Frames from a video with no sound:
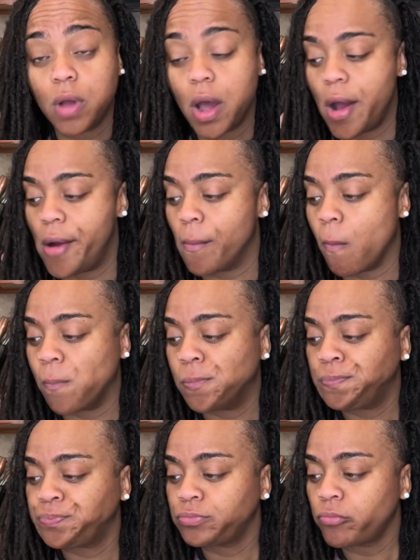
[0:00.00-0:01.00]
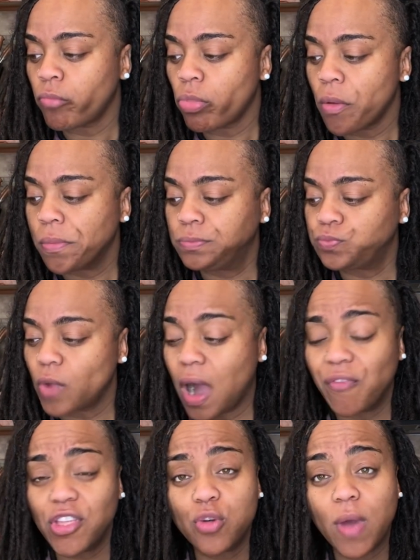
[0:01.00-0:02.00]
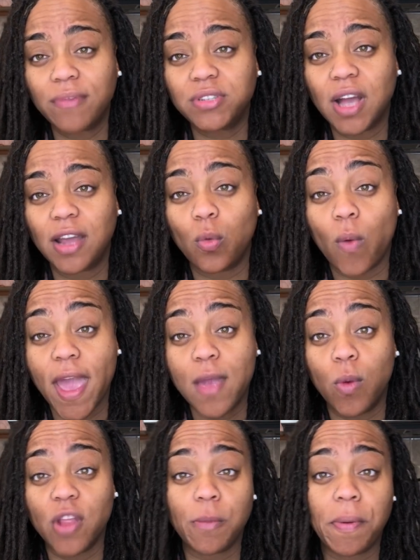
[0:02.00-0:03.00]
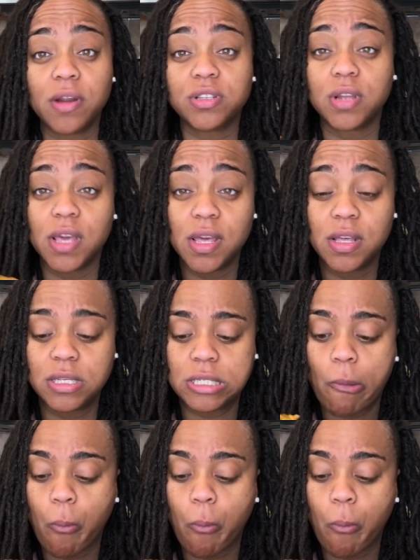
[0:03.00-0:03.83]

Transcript: I think you have to kind of weigh where the person is,